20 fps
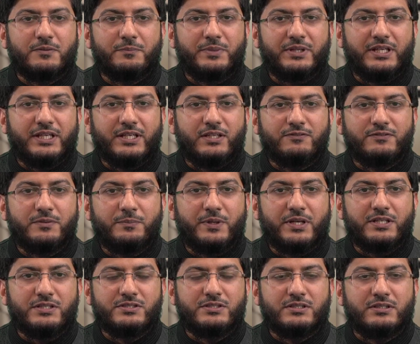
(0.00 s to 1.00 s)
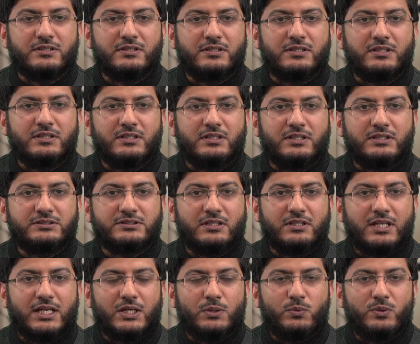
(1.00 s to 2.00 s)
beginning of the page.
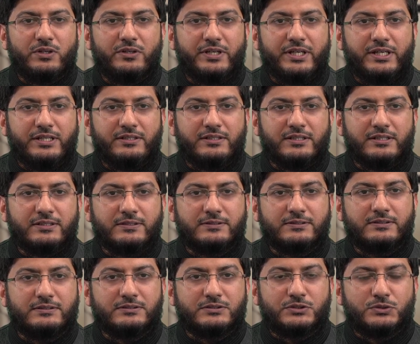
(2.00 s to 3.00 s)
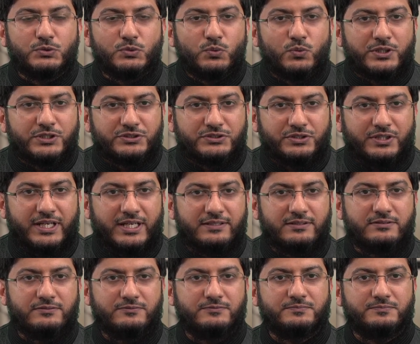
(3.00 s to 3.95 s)
Inshallah, I will read two words together.